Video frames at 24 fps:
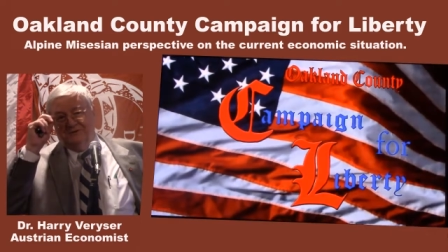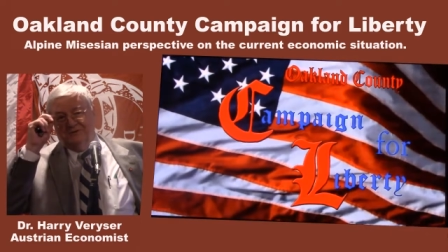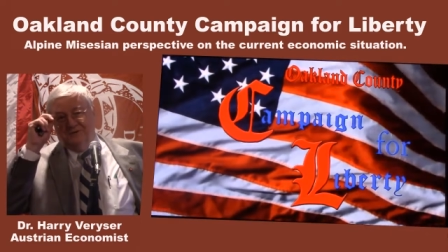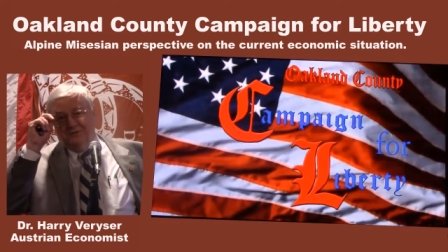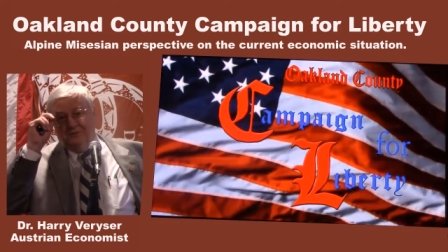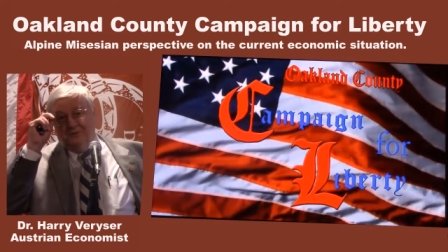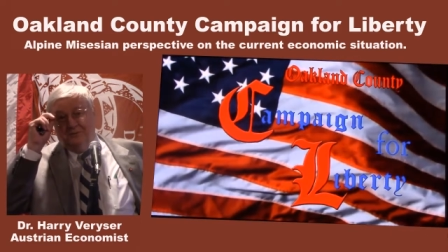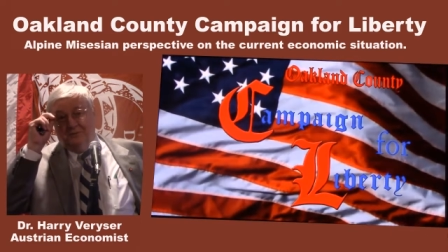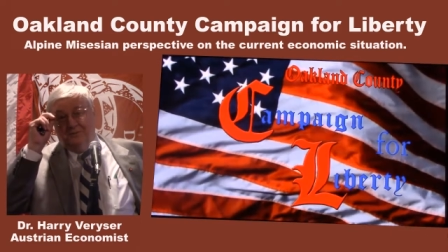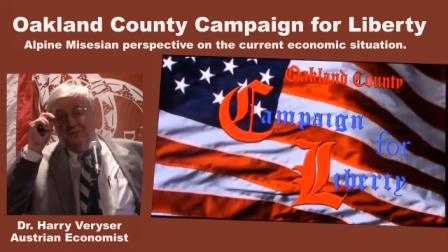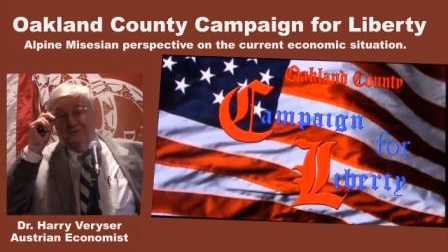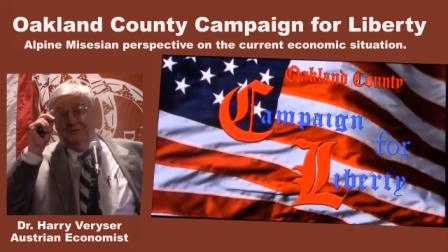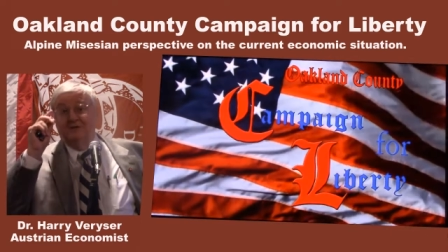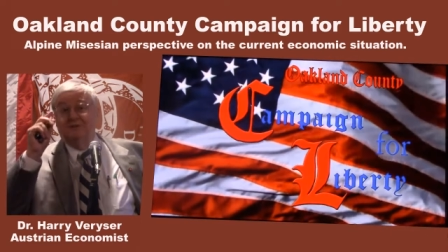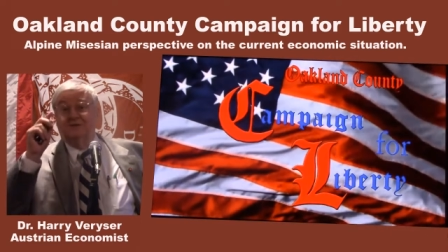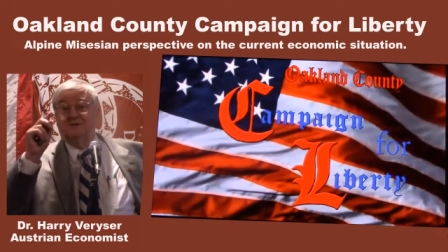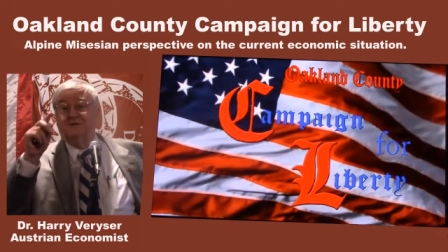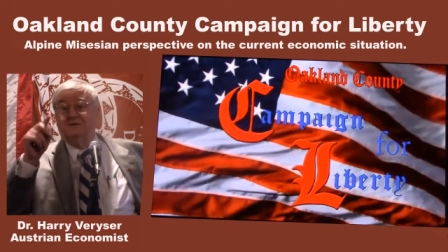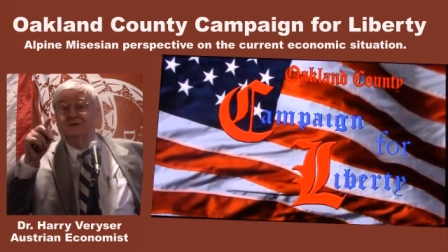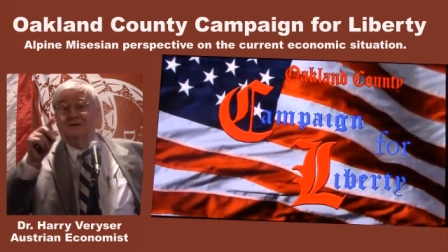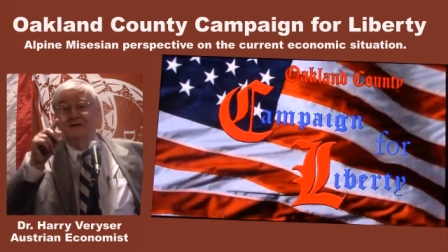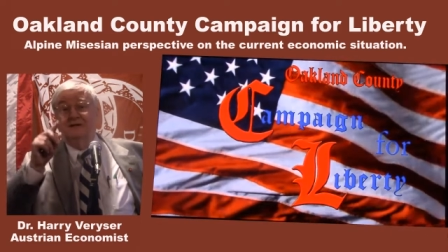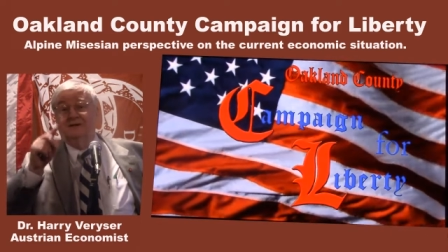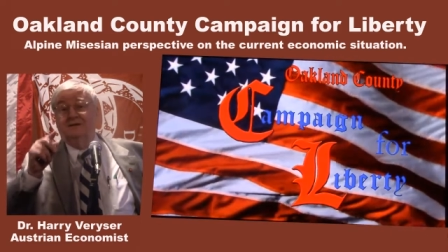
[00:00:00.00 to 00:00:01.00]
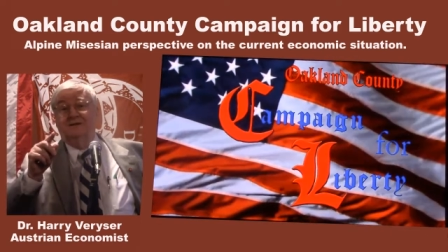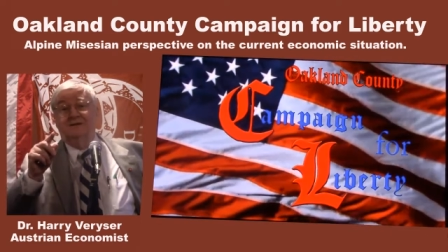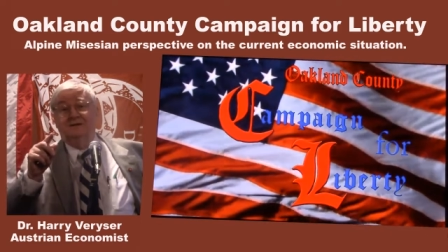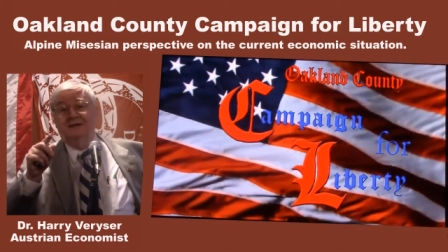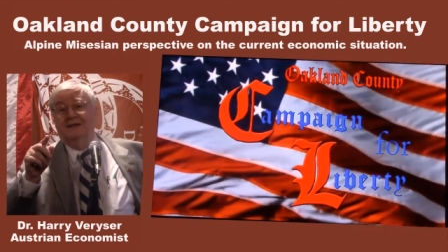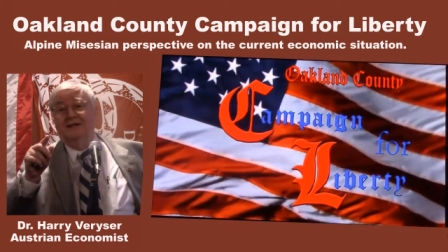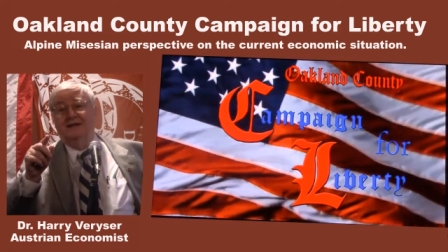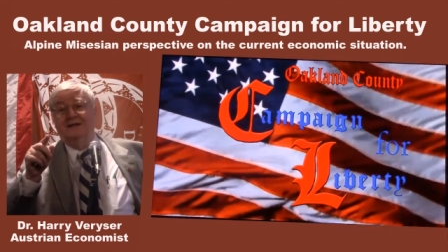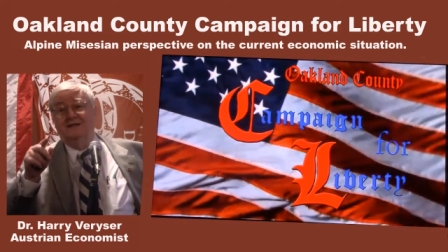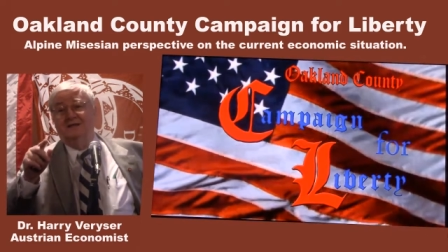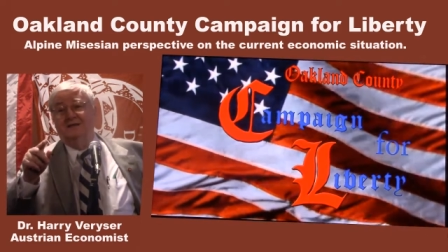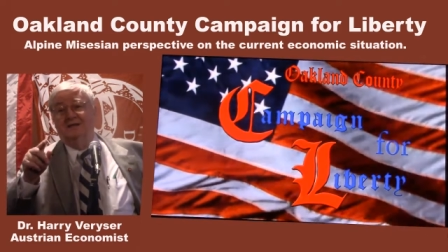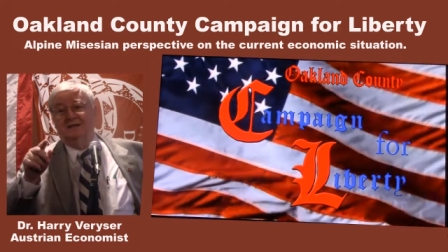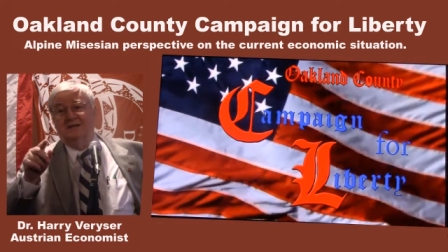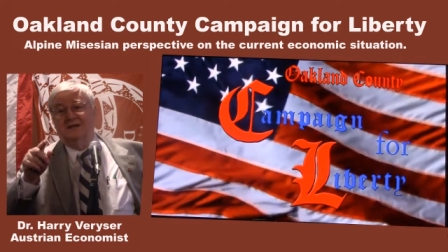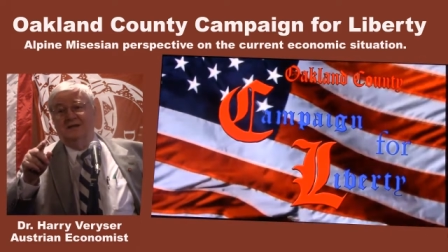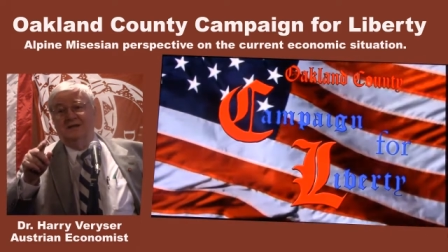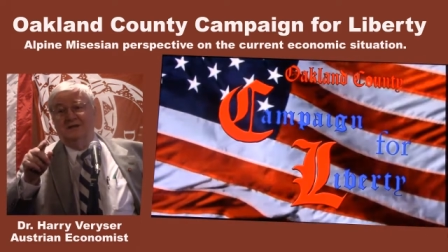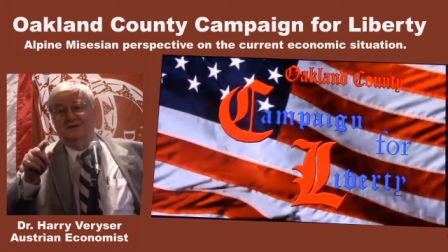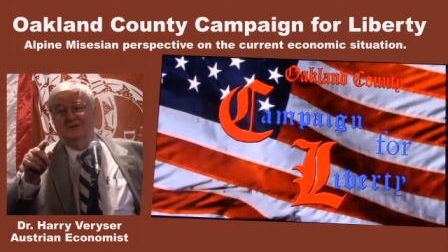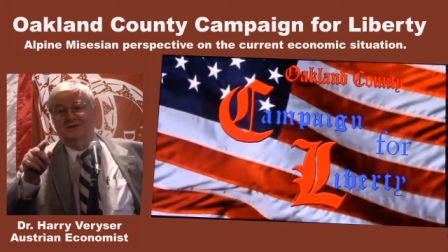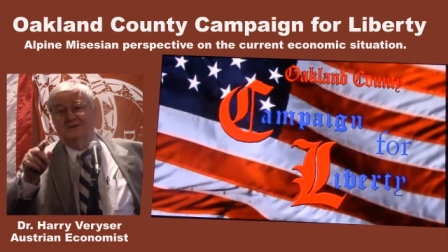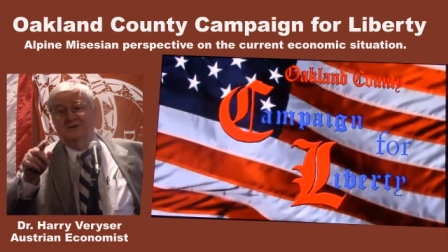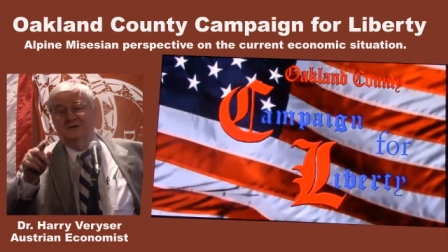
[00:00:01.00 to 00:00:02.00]
and he told me this in
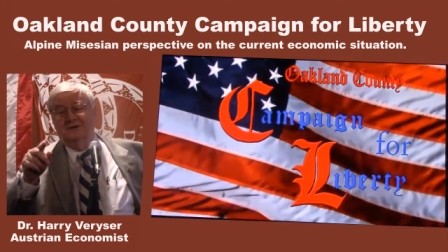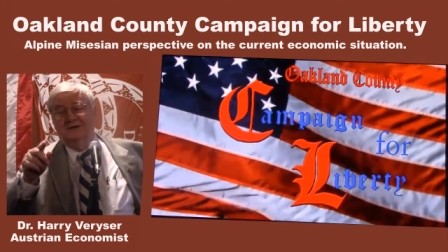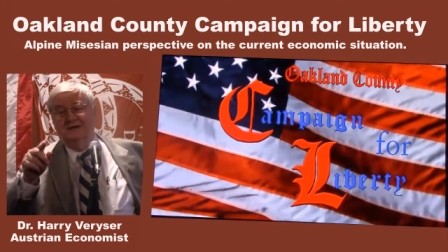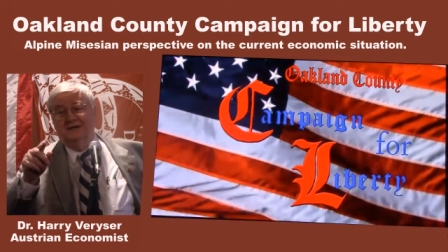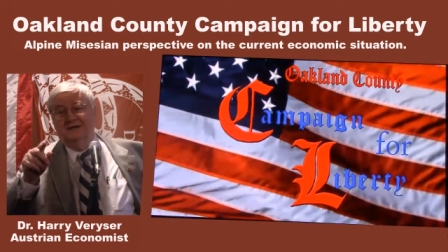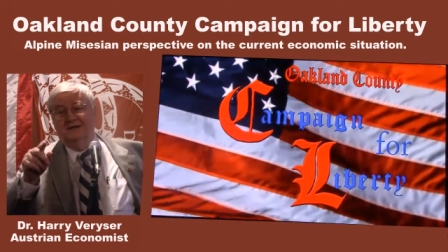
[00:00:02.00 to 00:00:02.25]
1996.